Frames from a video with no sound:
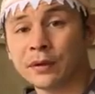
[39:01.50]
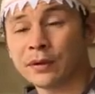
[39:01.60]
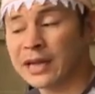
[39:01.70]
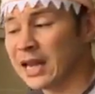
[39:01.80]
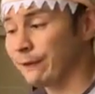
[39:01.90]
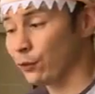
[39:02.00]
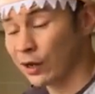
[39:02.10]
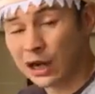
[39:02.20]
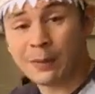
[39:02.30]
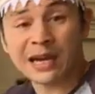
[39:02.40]
Okay? If you
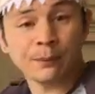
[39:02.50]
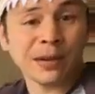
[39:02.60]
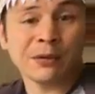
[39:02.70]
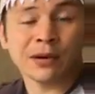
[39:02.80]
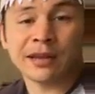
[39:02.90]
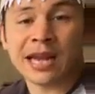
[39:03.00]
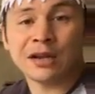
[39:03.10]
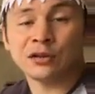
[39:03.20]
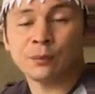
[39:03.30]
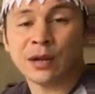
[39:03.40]
want to go back and play one of the
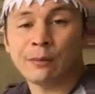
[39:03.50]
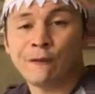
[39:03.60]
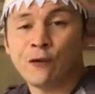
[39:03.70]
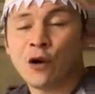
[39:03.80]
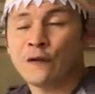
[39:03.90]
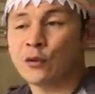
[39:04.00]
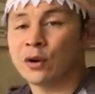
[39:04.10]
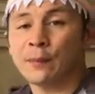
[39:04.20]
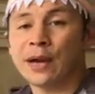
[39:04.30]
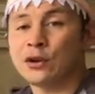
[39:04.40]
games you played before, if you
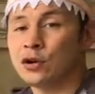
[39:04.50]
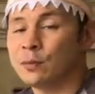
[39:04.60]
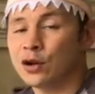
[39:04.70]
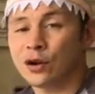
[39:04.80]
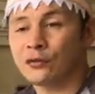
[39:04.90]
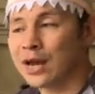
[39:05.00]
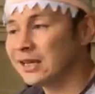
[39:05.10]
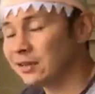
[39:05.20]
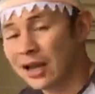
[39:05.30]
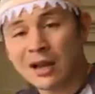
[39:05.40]
want to play NUMICON
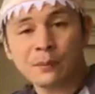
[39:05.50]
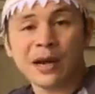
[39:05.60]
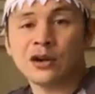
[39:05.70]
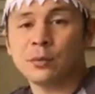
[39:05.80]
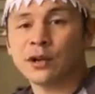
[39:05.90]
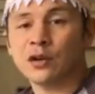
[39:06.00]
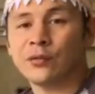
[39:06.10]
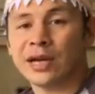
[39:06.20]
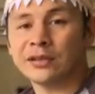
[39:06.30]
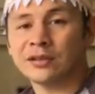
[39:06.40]
Race, play NUMICON
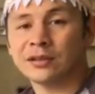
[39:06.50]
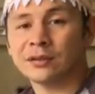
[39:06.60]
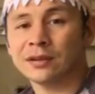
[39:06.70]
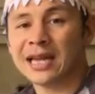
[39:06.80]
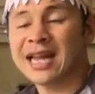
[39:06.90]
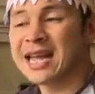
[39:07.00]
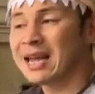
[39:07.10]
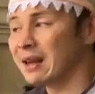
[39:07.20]
Race. Okay?